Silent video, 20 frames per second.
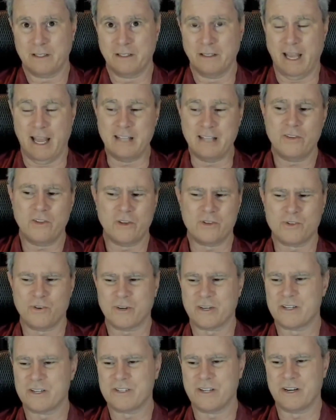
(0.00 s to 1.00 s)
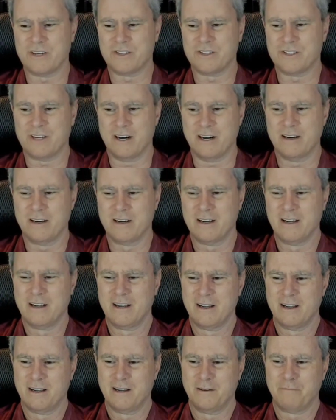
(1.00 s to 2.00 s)
heads of those organizations are.
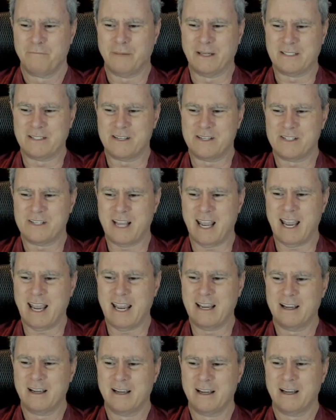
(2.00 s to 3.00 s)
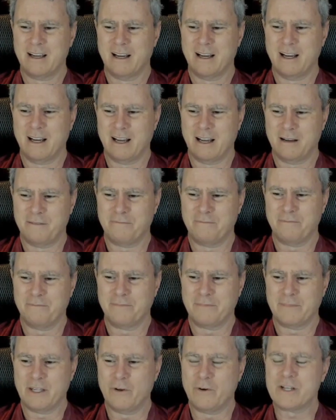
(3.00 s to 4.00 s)
But to say
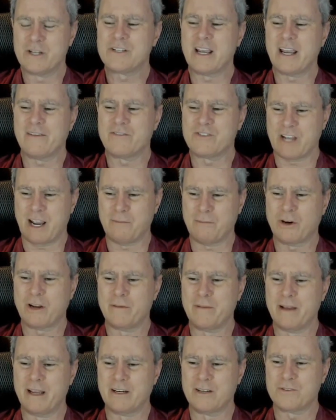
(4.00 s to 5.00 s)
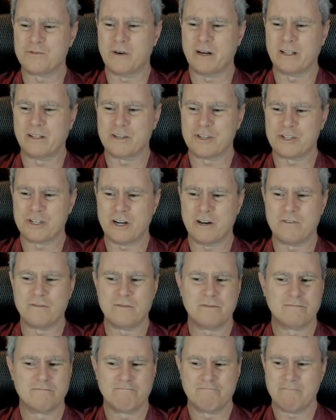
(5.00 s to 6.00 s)
USAF Cyber Command is running the show,
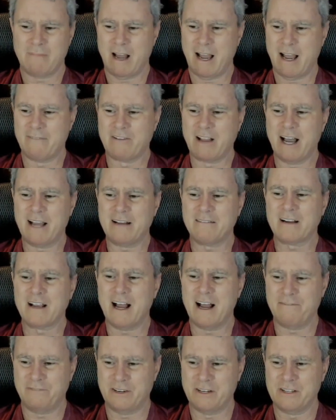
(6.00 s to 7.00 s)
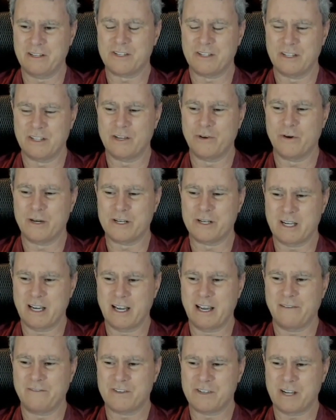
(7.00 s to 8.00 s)
I've got confidence in the
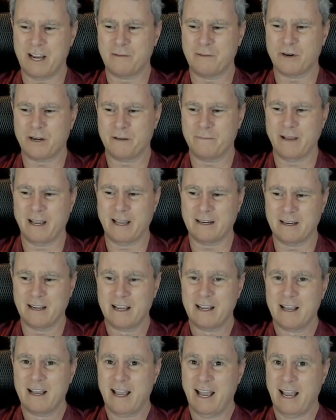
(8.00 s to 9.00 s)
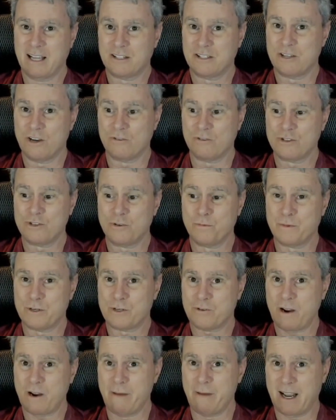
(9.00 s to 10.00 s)
USAF Cyber Command. And don't you
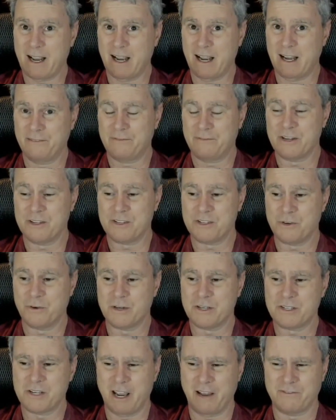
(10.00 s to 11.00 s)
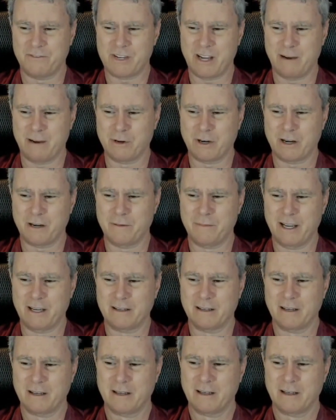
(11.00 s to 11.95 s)
betray my confidence, USAF Cyber Command.